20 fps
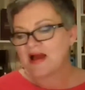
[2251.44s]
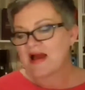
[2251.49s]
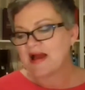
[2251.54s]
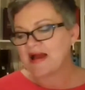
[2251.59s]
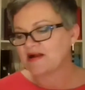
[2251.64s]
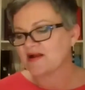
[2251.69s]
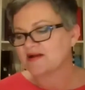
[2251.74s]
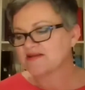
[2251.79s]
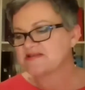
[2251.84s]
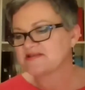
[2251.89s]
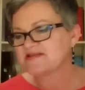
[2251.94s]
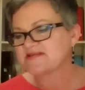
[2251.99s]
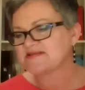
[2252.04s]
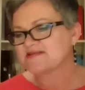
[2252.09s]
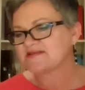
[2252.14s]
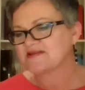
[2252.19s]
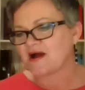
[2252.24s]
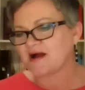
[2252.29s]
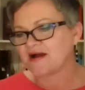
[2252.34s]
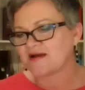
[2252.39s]
And
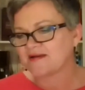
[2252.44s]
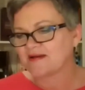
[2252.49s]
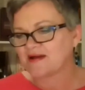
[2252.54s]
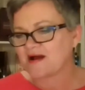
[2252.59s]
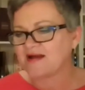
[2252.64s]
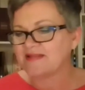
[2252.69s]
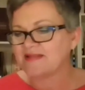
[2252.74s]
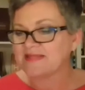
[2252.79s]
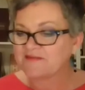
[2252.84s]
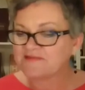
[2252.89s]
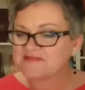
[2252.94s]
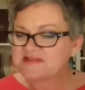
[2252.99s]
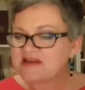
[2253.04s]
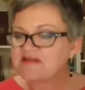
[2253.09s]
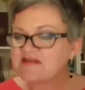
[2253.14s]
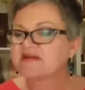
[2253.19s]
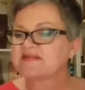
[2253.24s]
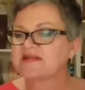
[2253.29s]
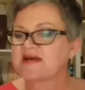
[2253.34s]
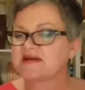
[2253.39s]
I loved
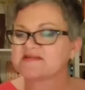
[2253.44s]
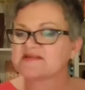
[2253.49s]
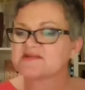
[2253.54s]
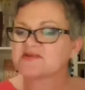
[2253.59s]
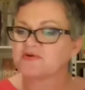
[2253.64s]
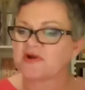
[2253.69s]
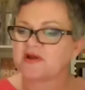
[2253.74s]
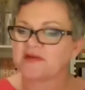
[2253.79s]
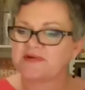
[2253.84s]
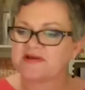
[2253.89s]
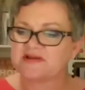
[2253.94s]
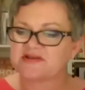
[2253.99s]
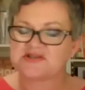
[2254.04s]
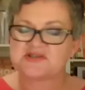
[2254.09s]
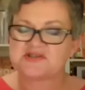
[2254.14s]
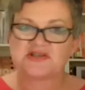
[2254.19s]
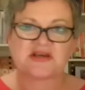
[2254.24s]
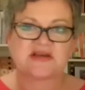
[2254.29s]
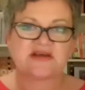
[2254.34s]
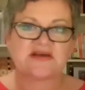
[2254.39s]
hearing that story, but
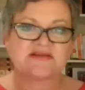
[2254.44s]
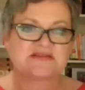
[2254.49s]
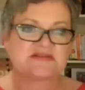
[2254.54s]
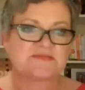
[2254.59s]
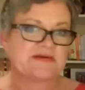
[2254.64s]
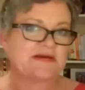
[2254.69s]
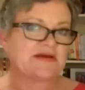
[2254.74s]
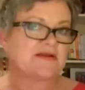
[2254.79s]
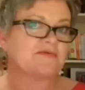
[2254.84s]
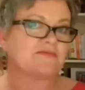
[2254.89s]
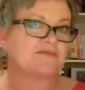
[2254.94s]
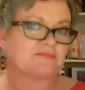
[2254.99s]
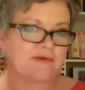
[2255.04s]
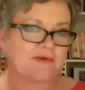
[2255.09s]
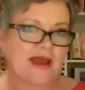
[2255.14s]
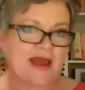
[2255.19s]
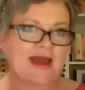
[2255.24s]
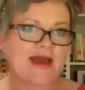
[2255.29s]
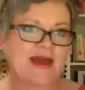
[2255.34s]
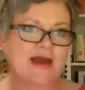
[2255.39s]
gee, it's been a
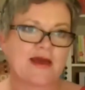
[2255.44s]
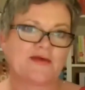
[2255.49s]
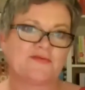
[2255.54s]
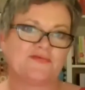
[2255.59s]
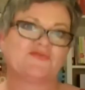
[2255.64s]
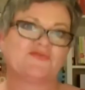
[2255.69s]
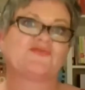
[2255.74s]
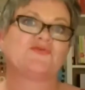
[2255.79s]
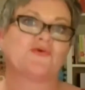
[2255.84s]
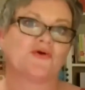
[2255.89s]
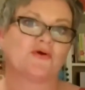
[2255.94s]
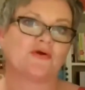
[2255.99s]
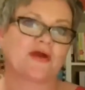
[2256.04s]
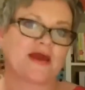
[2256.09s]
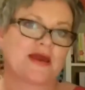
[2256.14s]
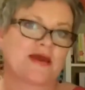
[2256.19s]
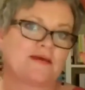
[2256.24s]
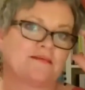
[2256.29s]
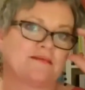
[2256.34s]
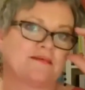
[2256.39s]
rare
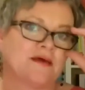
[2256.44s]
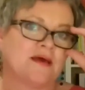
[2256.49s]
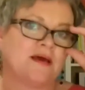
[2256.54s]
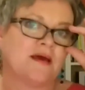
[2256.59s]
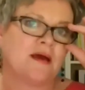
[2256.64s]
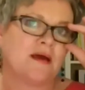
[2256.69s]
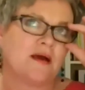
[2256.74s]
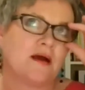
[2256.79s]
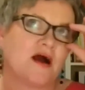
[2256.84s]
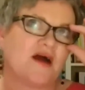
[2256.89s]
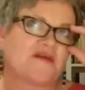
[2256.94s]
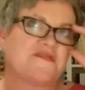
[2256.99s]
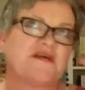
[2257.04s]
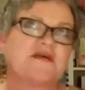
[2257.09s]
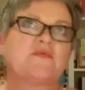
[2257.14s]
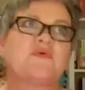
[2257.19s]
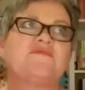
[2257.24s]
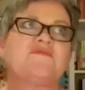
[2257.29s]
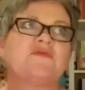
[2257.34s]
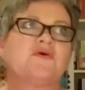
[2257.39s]
story. I
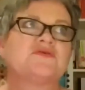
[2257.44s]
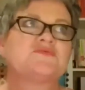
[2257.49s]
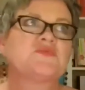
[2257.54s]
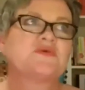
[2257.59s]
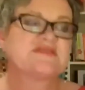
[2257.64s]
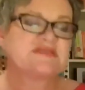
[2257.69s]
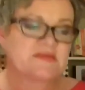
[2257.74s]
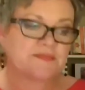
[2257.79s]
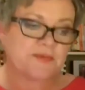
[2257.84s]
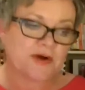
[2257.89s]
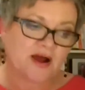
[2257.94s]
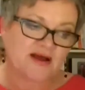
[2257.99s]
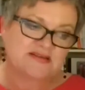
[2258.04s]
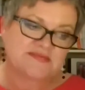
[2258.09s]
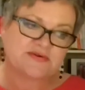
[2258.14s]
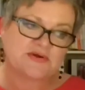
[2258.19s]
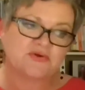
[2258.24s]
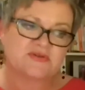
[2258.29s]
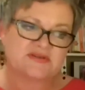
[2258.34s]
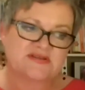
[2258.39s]
think what surprised
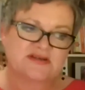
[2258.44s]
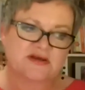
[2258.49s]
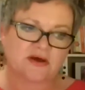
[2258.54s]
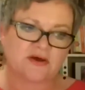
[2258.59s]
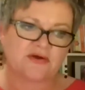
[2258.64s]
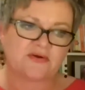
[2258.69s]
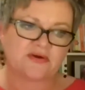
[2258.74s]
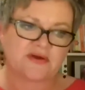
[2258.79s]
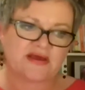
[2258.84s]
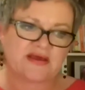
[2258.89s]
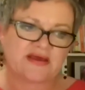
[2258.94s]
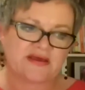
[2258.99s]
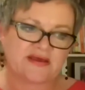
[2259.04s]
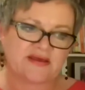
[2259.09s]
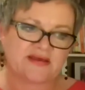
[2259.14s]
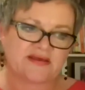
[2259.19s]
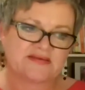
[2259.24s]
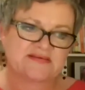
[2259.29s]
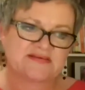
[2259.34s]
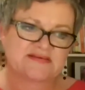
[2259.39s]
me also
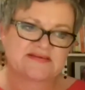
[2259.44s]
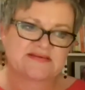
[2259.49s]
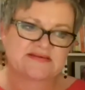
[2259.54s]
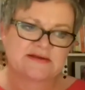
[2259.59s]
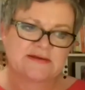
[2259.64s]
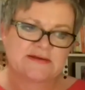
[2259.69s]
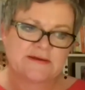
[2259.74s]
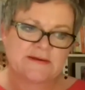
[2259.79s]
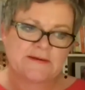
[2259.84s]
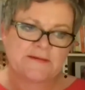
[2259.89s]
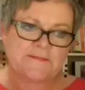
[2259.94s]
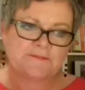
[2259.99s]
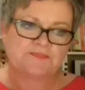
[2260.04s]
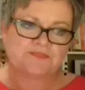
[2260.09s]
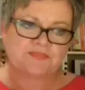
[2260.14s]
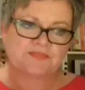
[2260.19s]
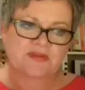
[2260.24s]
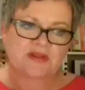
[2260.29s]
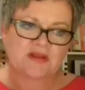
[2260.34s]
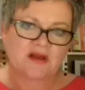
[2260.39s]
is,
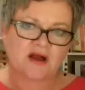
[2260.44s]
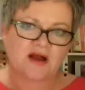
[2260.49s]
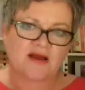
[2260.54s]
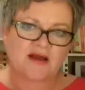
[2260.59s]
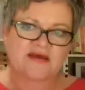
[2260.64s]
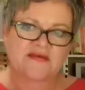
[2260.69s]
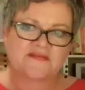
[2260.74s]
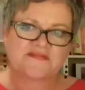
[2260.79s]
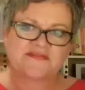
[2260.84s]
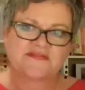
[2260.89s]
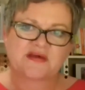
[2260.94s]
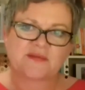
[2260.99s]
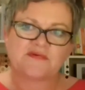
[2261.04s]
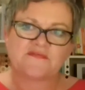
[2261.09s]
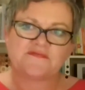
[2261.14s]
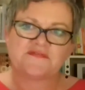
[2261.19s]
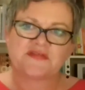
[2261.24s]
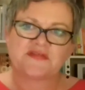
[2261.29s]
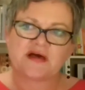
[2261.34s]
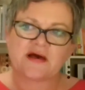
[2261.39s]
I guess, some
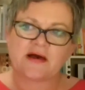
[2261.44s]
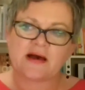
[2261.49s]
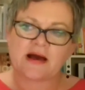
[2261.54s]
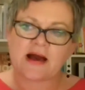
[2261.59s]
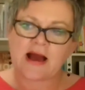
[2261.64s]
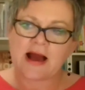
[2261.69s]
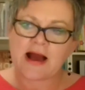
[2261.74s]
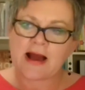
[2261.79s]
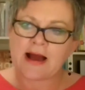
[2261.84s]
of the